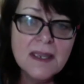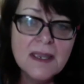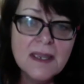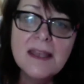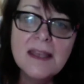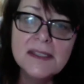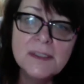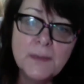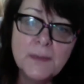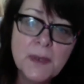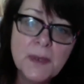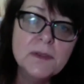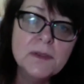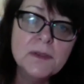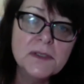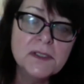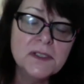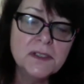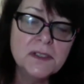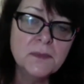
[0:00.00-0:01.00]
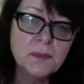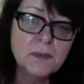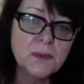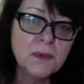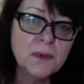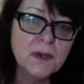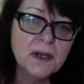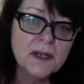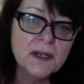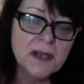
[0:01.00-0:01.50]
as opposed to the
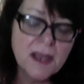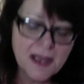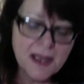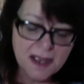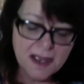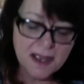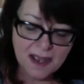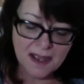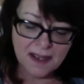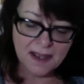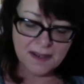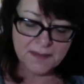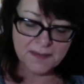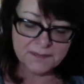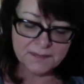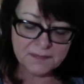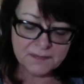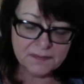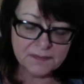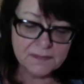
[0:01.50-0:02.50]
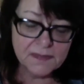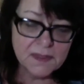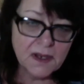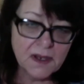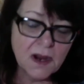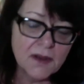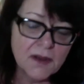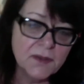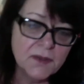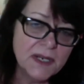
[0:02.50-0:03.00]
board. Are
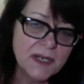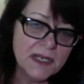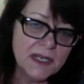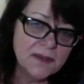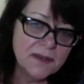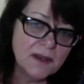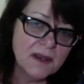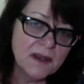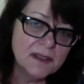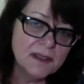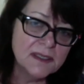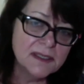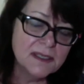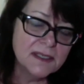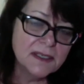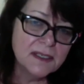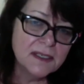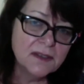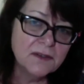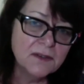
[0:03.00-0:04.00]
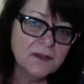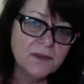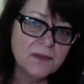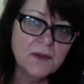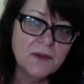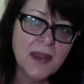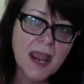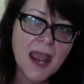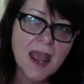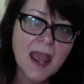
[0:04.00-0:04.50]
there any thoughts that either of
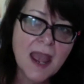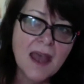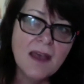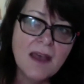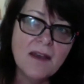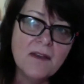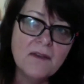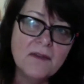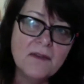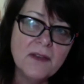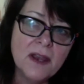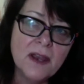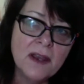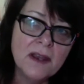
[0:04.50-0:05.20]
you have